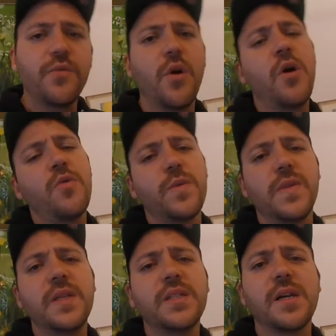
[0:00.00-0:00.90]
wrong with
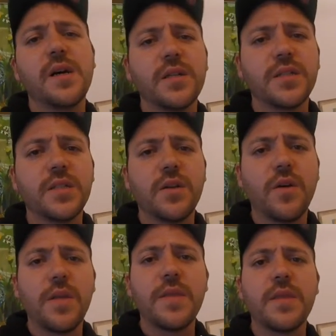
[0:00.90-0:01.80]
these guys, you
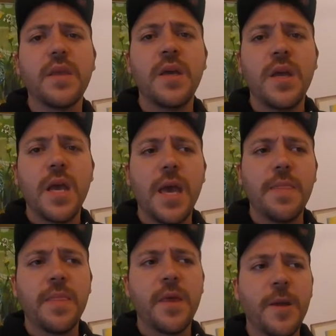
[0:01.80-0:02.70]
know,
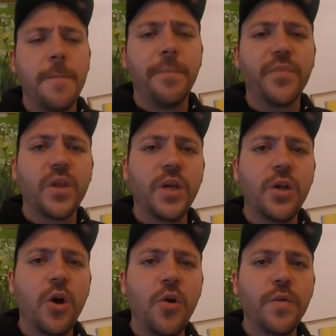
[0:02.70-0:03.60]
and you
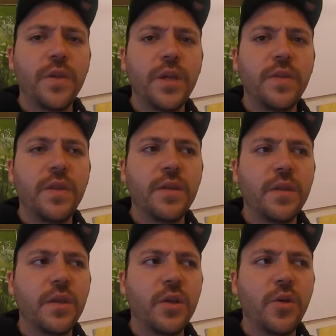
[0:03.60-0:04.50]
know,
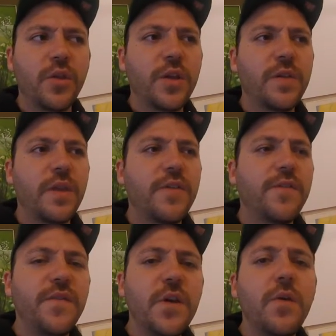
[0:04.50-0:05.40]
they
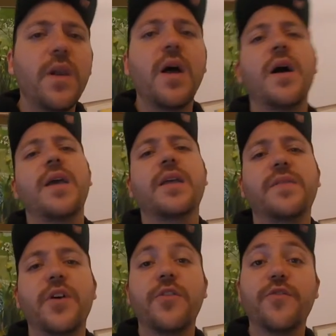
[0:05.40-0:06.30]
feel
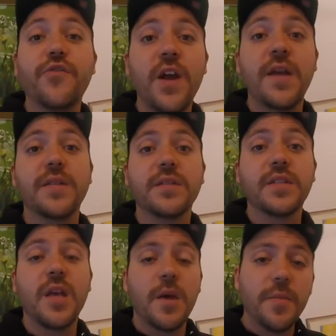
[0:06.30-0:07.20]
like they're
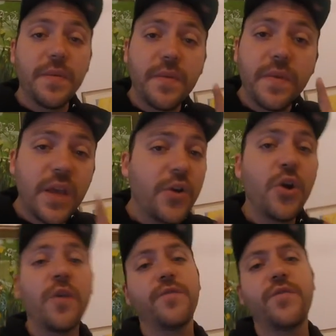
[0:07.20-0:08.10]
friends, but they're
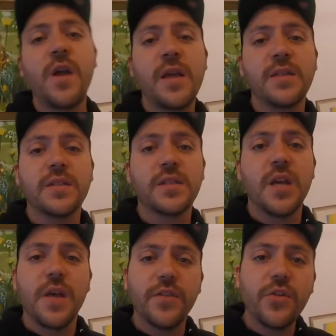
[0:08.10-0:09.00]
not friends.
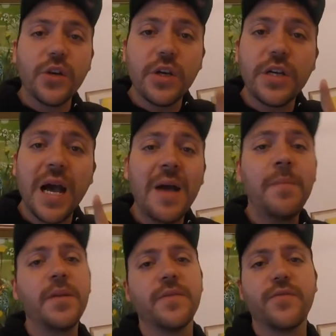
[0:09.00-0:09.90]
They're
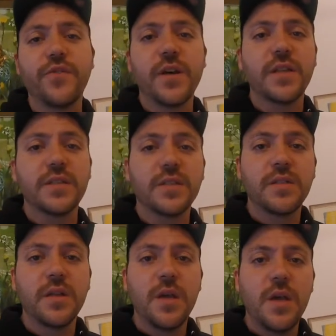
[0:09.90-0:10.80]
gambling friends.
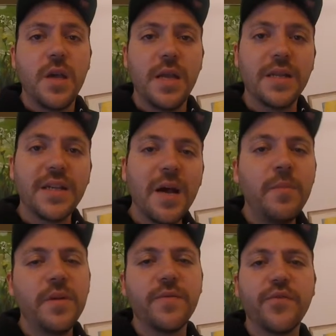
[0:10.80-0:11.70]
And
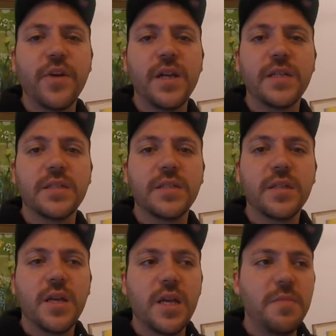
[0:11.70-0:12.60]
gambling friends,
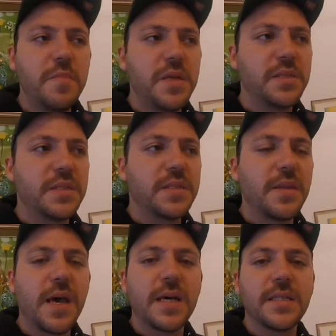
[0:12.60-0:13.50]
it means
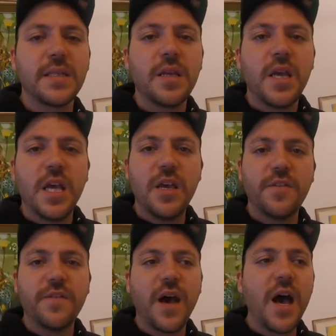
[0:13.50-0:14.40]
that
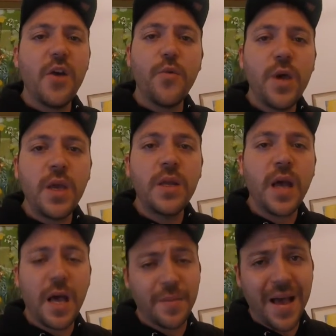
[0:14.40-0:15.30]
if I win, I'm